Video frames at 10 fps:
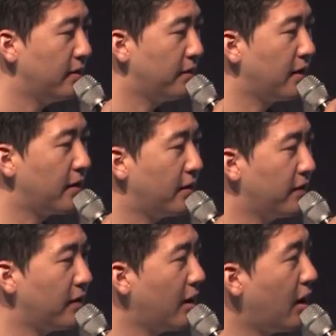very,
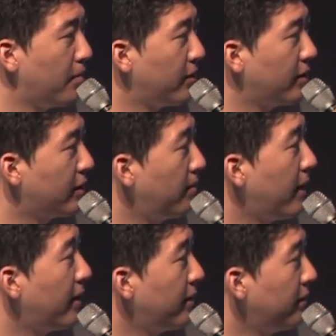very hyper
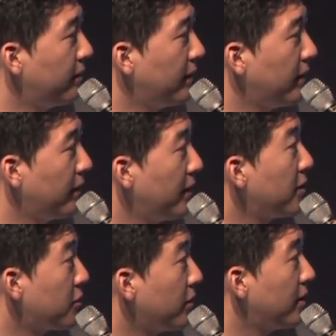competitive
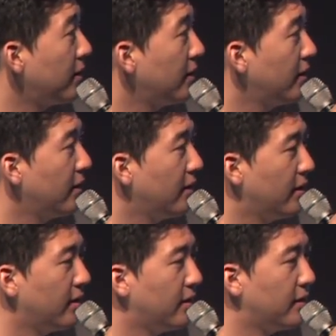industry.
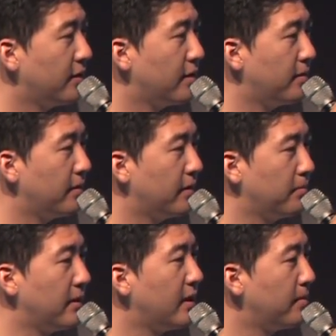There are
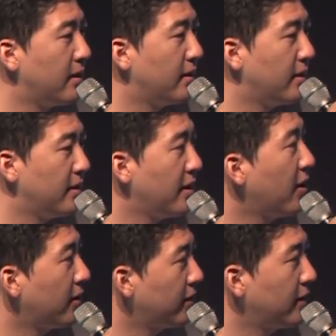many, many
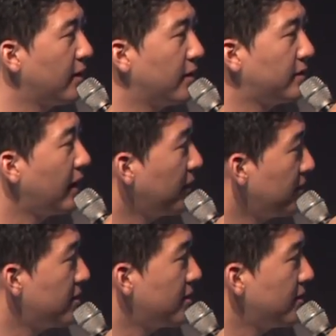young
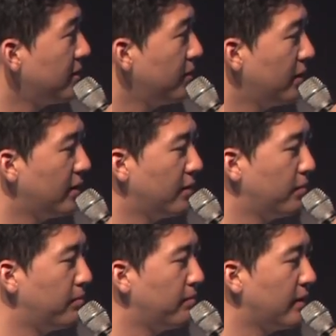talents
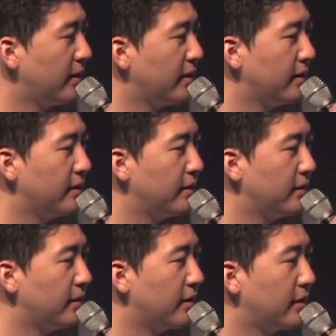
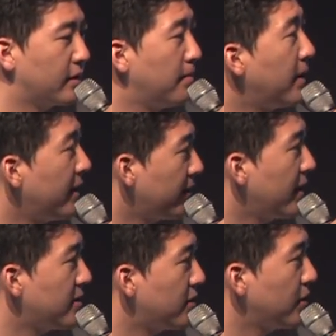are competing
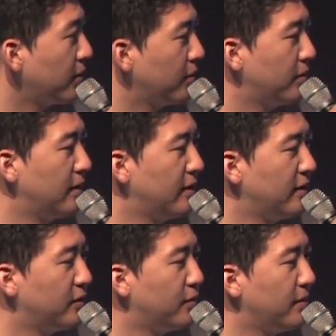against
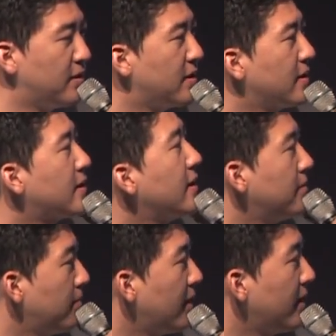to be
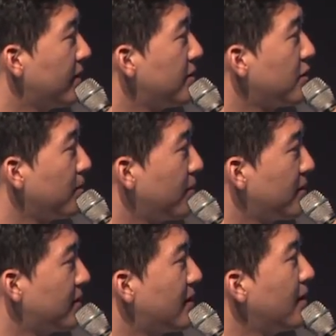seen by
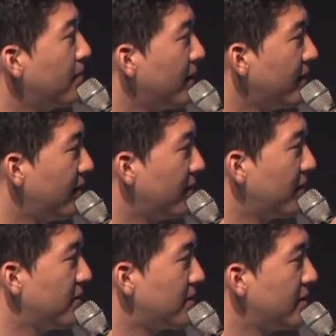consumers, seen by
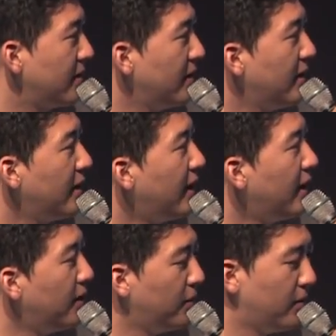audience.
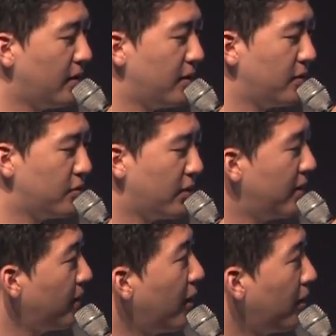How are you trying
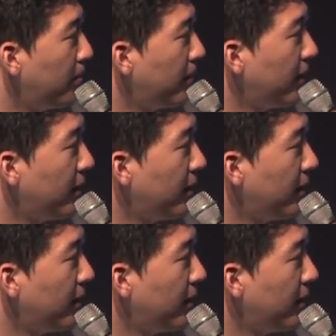to help